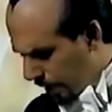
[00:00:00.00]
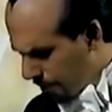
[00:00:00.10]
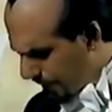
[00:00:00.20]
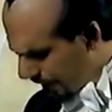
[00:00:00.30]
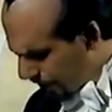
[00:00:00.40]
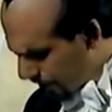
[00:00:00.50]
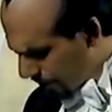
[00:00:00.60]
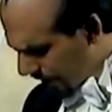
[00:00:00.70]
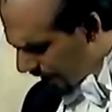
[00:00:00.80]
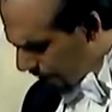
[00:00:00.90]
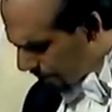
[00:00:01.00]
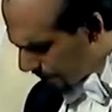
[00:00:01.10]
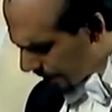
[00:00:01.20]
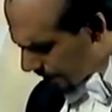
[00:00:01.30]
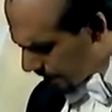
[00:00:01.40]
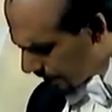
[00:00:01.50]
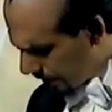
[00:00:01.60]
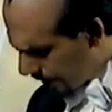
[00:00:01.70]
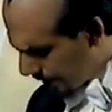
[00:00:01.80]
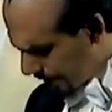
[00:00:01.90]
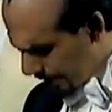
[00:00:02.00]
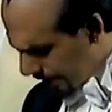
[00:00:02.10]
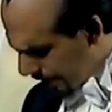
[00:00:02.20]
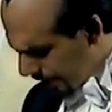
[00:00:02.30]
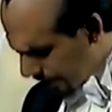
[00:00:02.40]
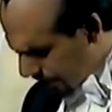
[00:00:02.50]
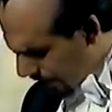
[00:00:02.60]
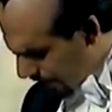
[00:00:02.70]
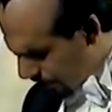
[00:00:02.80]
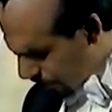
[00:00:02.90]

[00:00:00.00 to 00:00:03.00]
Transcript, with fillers: I'm picking something up. It's very